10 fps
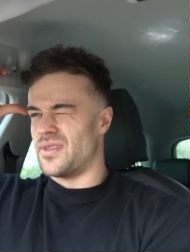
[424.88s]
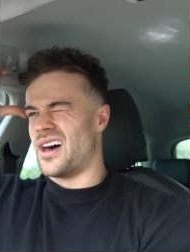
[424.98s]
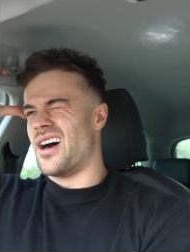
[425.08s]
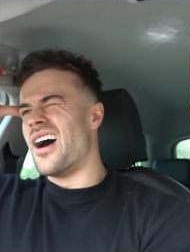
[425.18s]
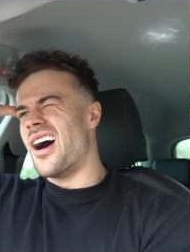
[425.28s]

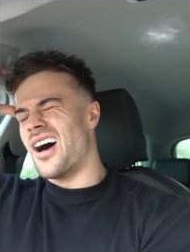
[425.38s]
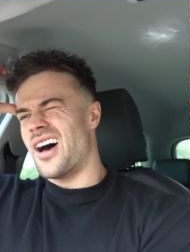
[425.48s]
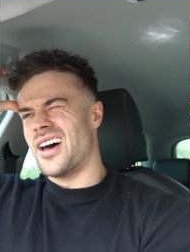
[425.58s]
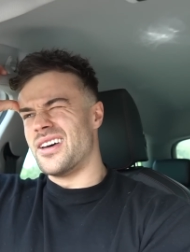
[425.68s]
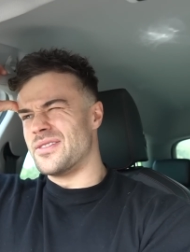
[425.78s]

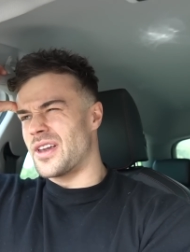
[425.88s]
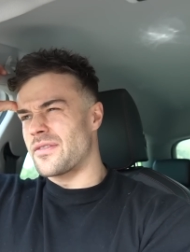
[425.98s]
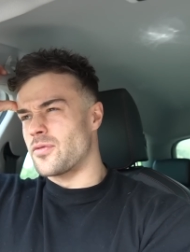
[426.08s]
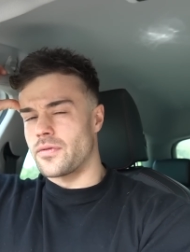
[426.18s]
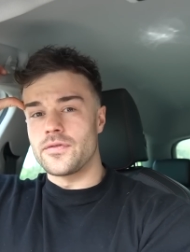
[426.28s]
the
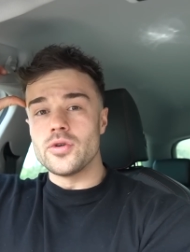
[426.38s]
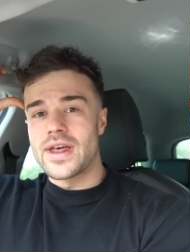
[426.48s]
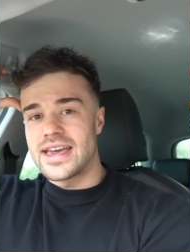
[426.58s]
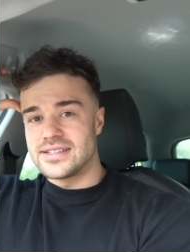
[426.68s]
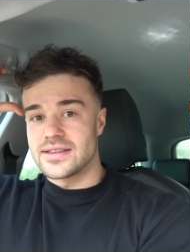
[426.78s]
like for a few
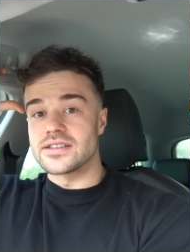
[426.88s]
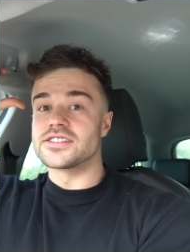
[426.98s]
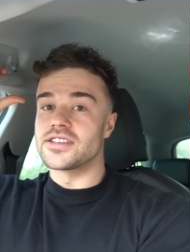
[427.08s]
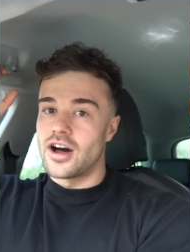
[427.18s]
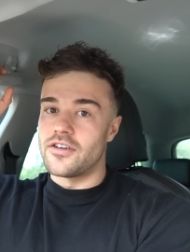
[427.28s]
days at the
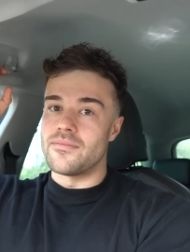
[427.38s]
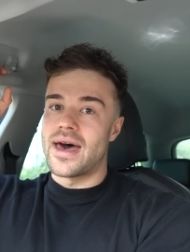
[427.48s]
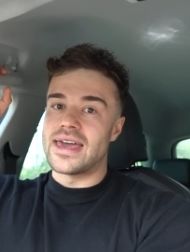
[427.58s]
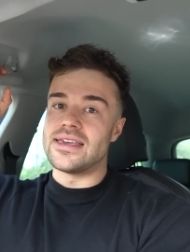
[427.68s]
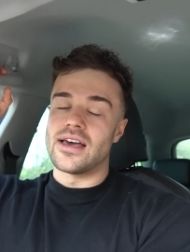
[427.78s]
start of
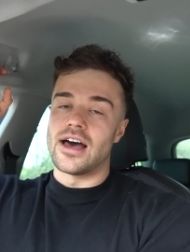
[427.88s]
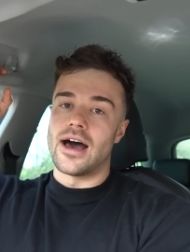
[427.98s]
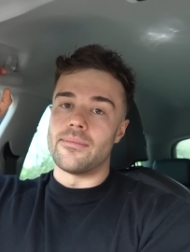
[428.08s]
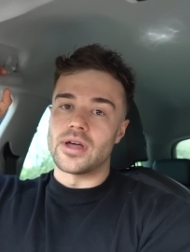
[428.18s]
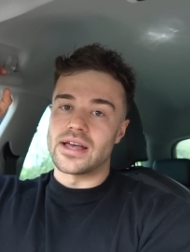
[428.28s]
May
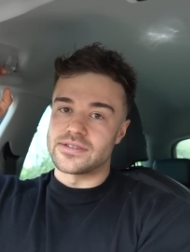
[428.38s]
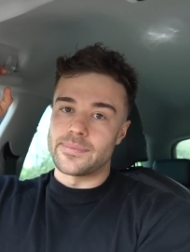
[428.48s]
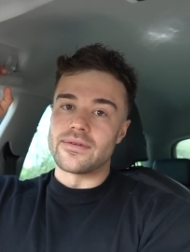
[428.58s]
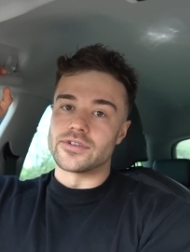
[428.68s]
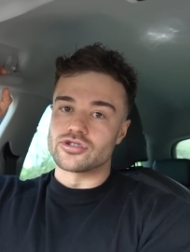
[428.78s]
um, as a
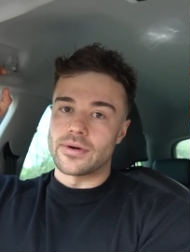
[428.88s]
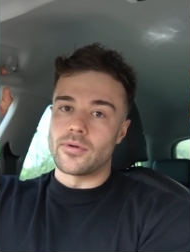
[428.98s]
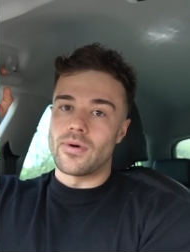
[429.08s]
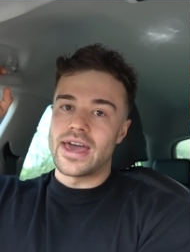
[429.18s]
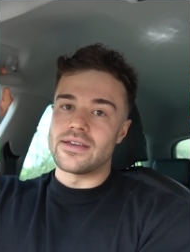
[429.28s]
bit of a
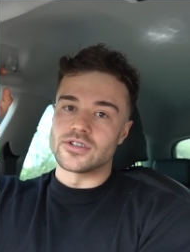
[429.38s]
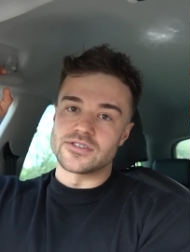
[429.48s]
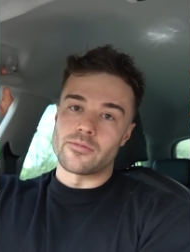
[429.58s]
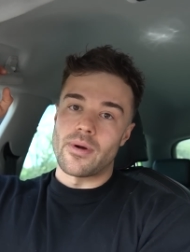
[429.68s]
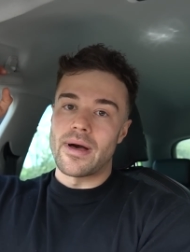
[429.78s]
trip away
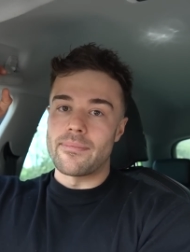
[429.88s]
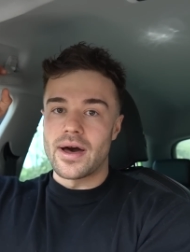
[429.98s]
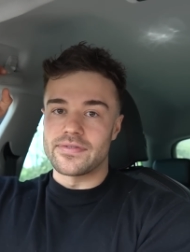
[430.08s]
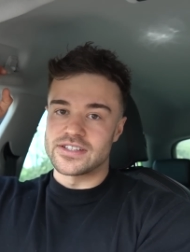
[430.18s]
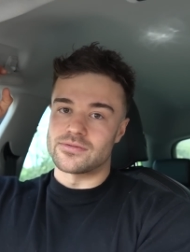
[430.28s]
because my
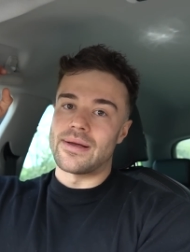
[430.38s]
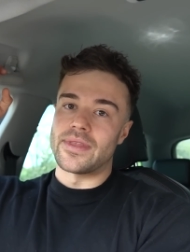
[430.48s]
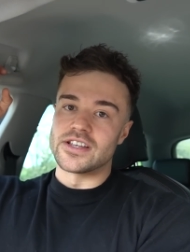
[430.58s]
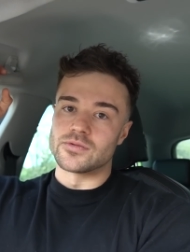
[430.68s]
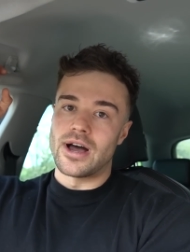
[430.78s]
birthday's
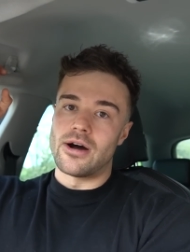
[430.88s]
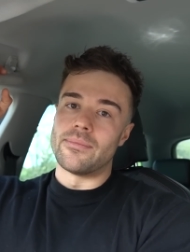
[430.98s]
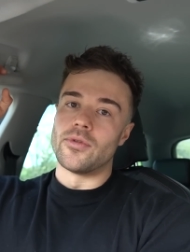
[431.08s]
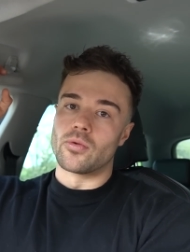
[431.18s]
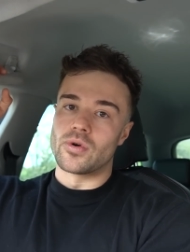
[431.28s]
around then as well.
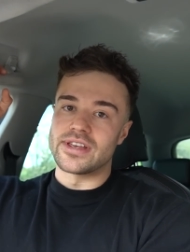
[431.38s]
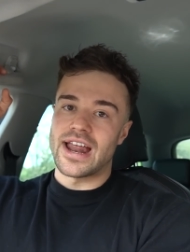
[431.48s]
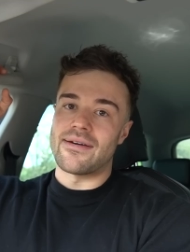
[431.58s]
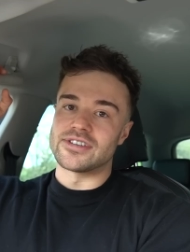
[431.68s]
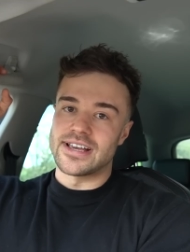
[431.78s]
I'm not really
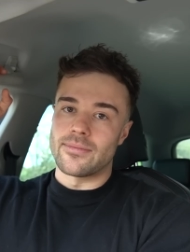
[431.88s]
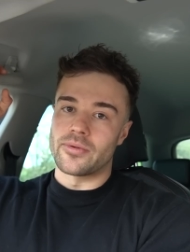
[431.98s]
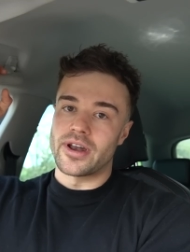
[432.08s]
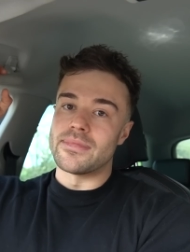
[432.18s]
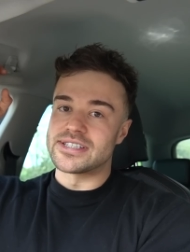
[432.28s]
going to have a summer.
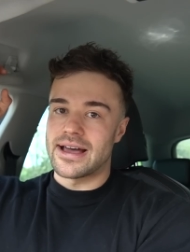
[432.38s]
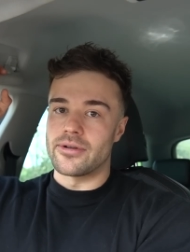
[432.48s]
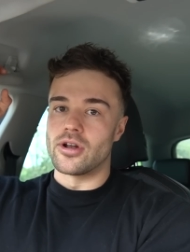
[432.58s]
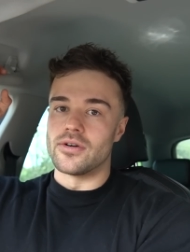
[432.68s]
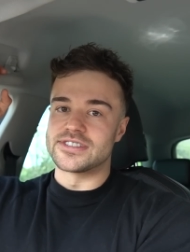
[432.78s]
I'm going to miss out
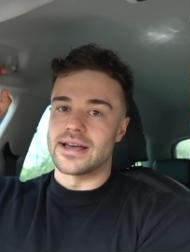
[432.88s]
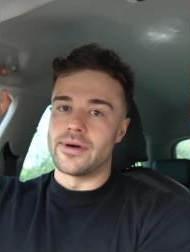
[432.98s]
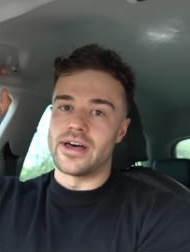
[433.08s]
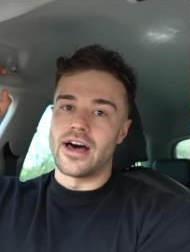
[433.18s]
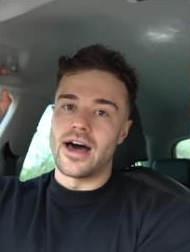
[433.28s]
on a lot of
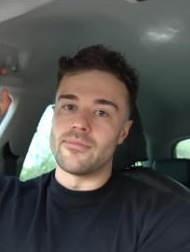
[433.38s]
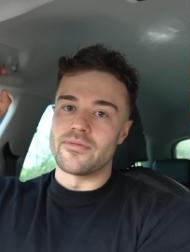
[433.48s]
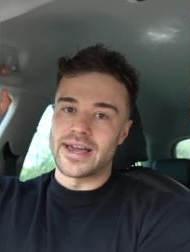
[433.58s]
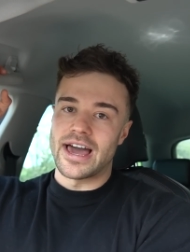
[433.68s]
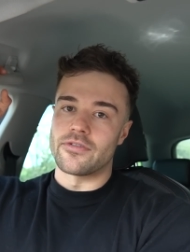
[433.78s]
summer um,
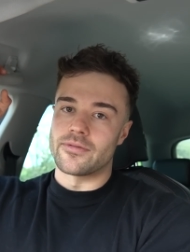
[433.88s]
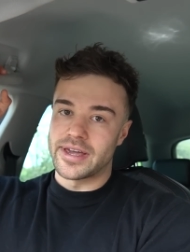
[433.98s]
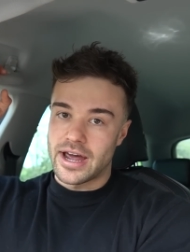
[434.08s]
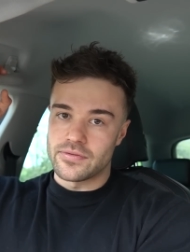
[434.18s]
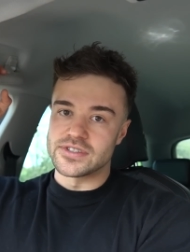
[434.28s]
with my girlfriend.
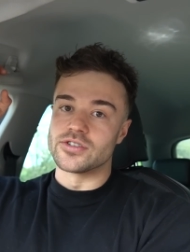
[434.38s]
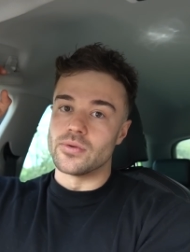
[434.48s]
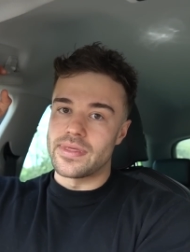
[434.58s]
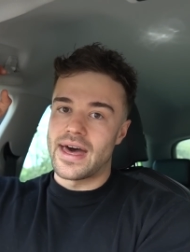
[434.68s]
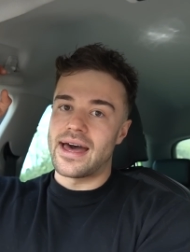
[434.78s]
My girlfriend
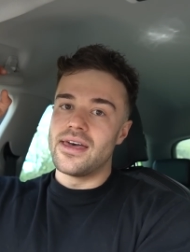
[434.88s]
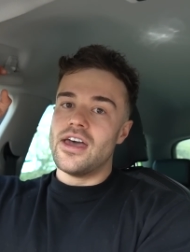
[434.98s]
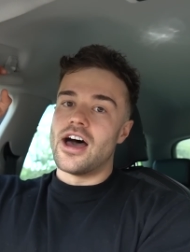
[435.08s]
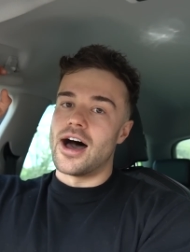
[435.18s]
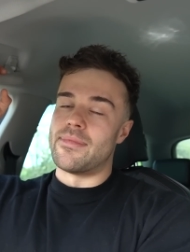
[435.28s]
sorted that.
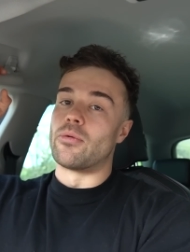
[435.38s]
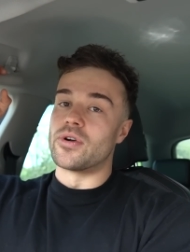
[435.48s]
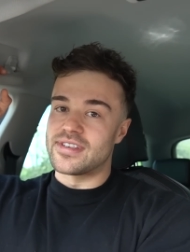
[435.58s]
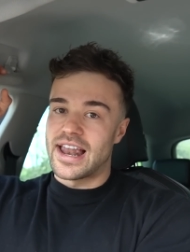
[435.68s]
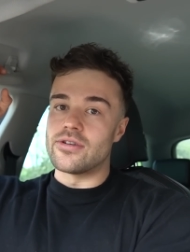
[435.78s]
Um, I
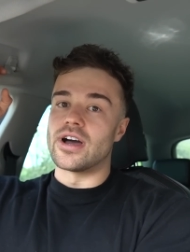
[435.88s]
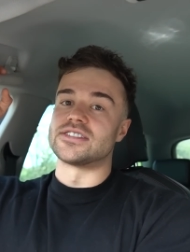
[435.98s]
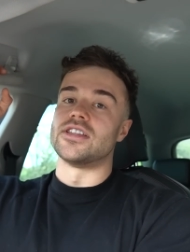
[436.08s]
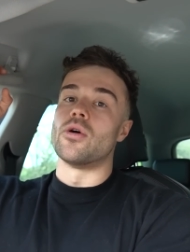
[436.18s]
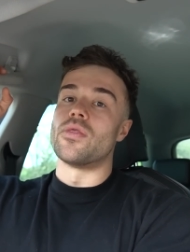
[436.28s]
wanted to let you
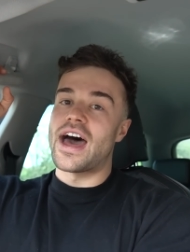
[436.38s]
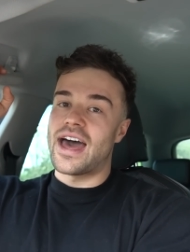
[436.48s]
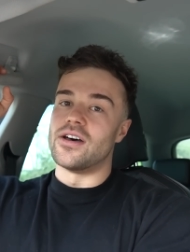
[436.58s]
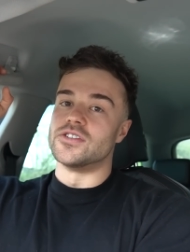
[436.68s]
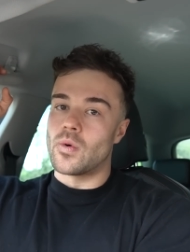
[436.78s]
guys know
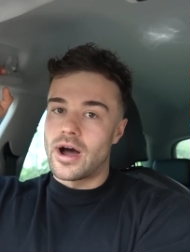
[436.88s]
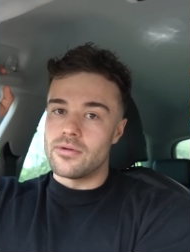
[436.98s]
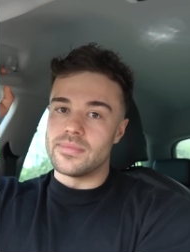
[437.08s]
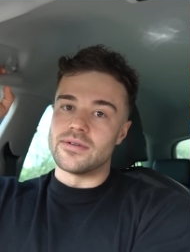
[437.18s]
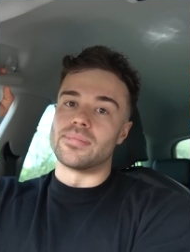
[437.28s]
that as
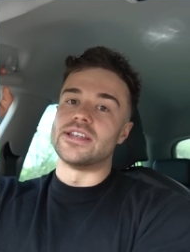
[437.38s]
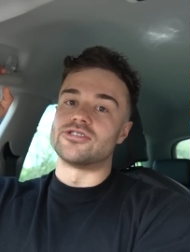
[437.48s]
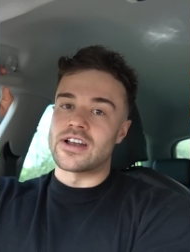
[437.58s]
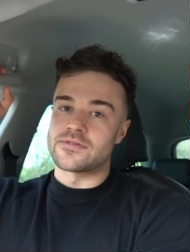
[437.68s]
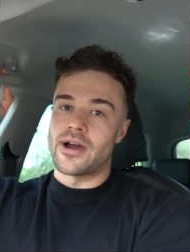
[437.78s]
well and be completely
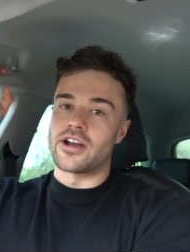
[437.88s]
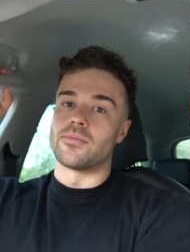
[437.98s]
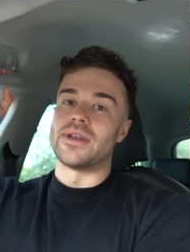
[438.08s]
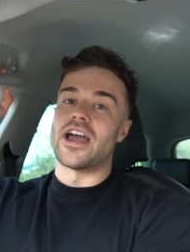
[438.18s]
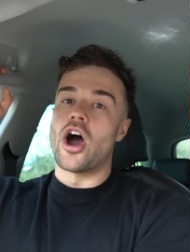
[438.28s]
transparent and
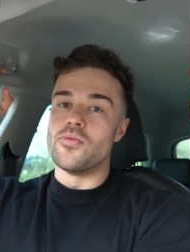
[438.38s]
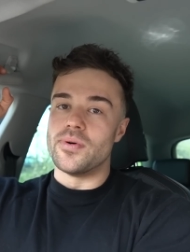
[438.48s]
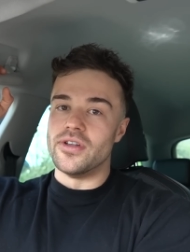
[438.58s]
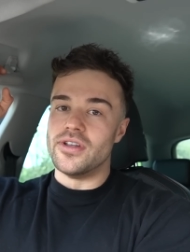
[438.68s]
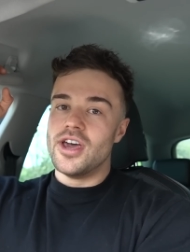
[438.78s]
completely
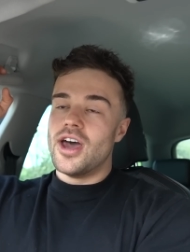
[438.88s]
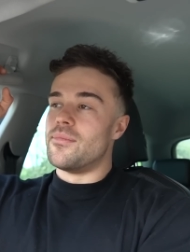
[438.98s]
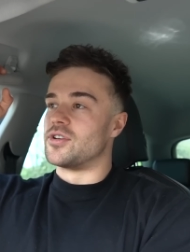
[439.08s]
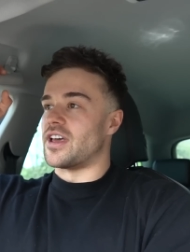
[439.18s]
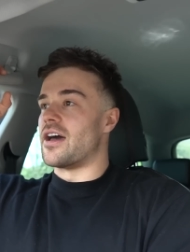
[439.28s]
open
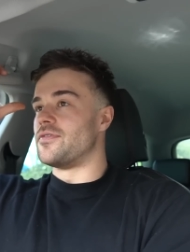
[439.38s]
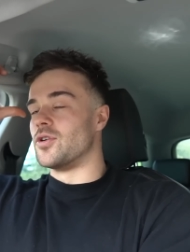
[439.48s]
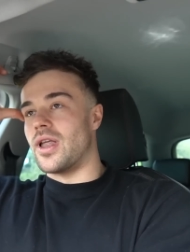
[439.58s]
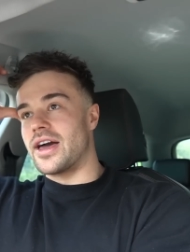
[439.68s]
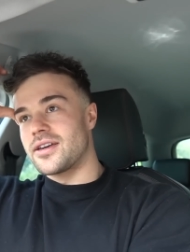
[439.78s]
because I
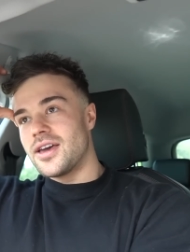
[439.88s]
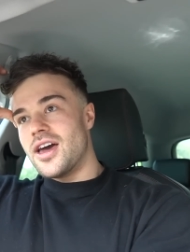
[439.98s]
feel like